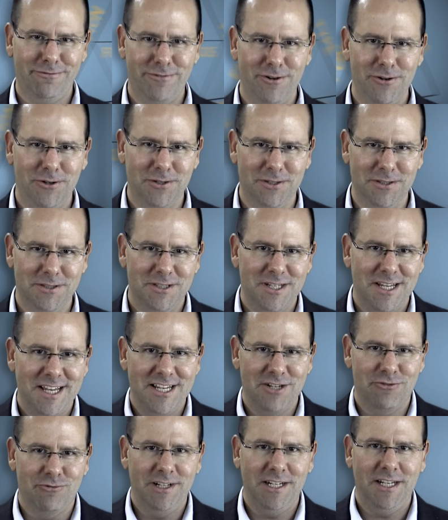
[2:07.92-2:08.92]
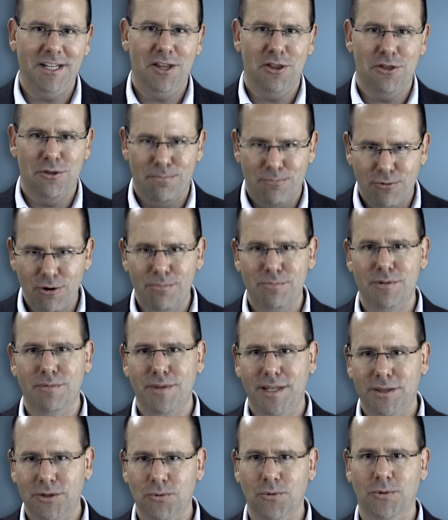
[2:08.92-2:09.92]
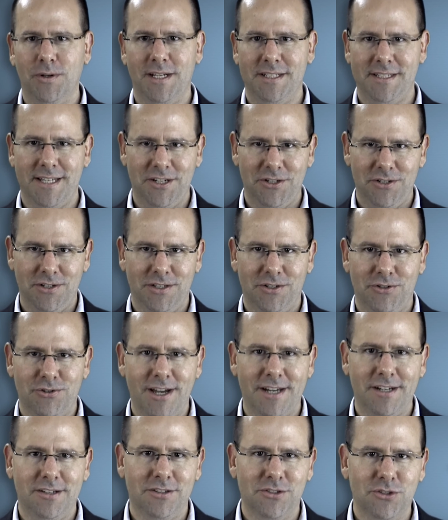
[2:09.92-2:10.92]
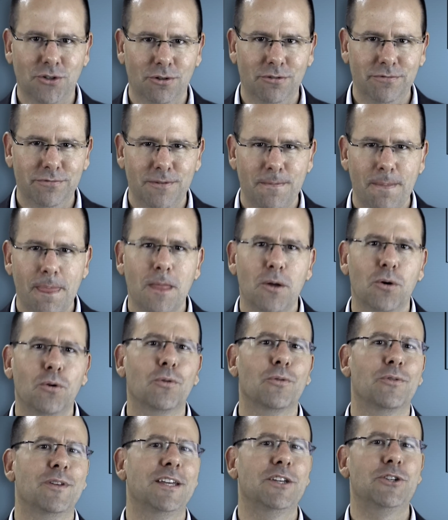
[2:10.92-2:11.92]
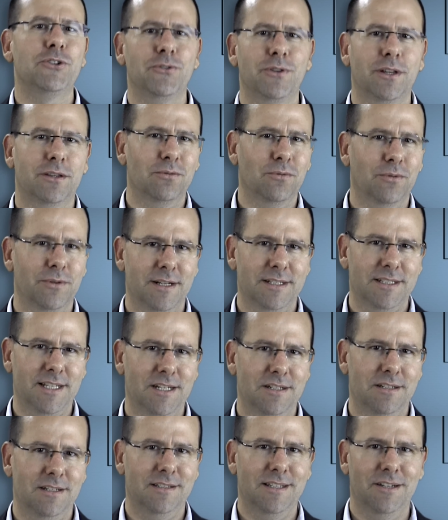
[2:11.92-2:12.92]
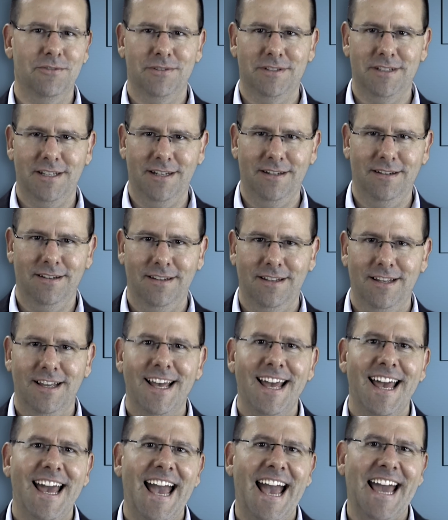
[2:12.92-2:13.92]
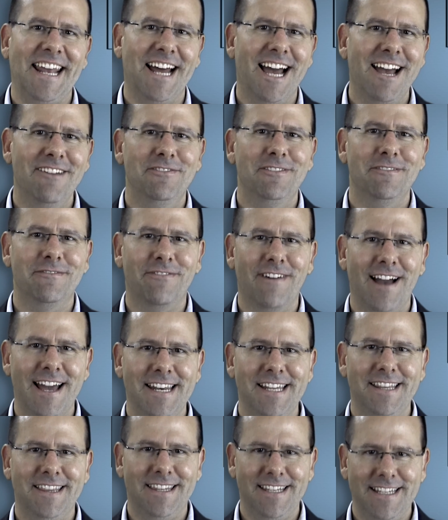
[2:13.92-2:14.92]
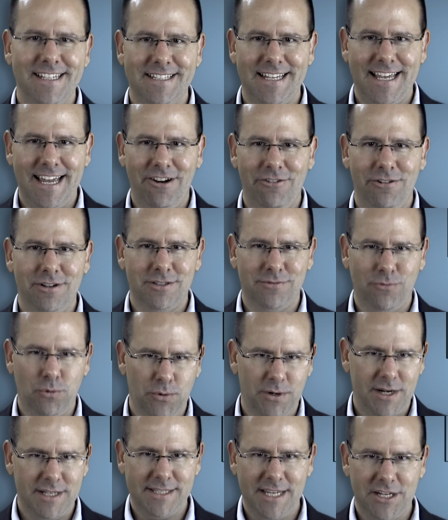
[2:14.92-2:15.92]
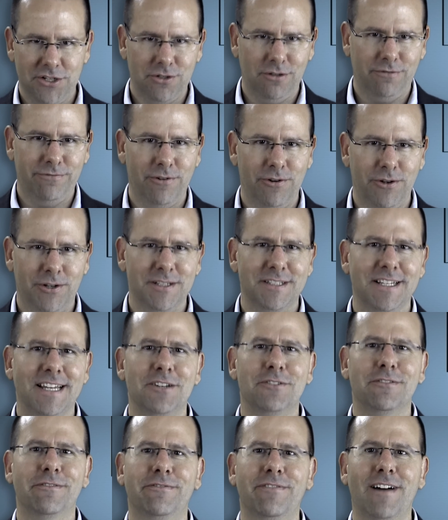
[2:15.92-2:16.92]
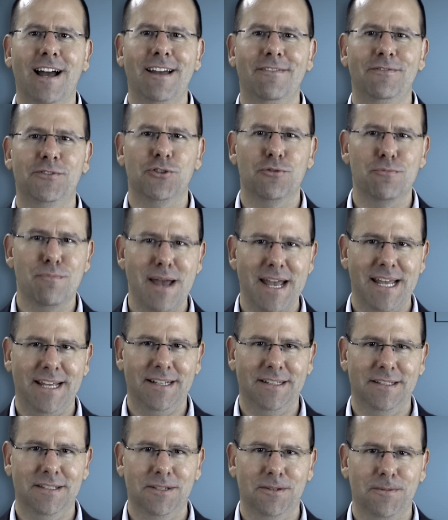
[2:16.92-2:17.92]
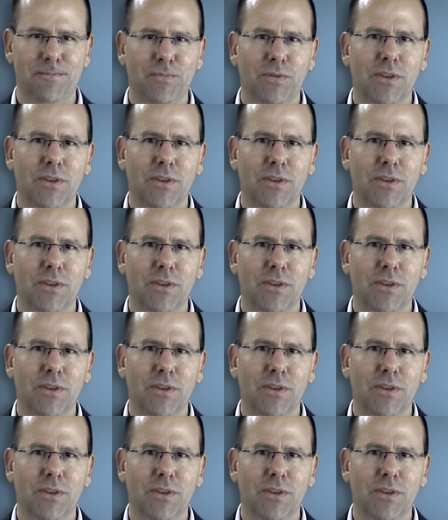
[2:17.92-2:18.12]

focus is really the problem that the organization is trying to solve, or the issue that the organization is interested in. And I've divided these areas of organizational focus into 5 domains.